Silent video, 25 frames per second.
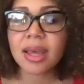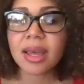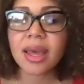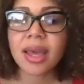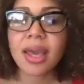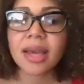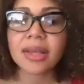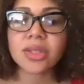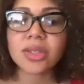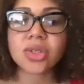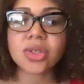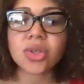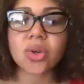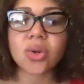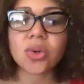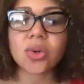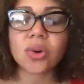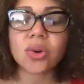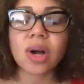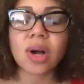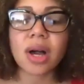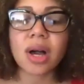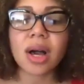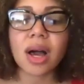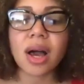And
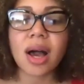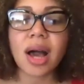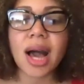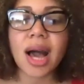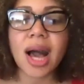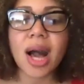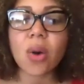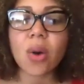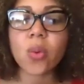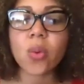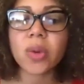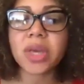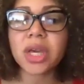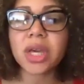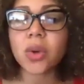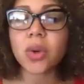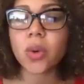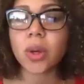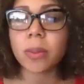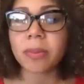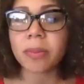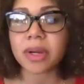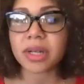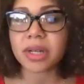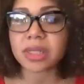so, how we
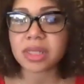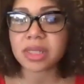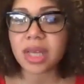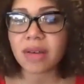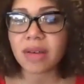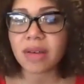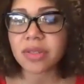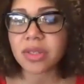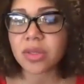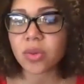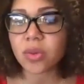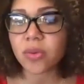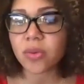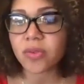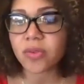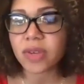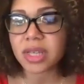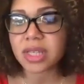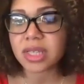equip ourselves to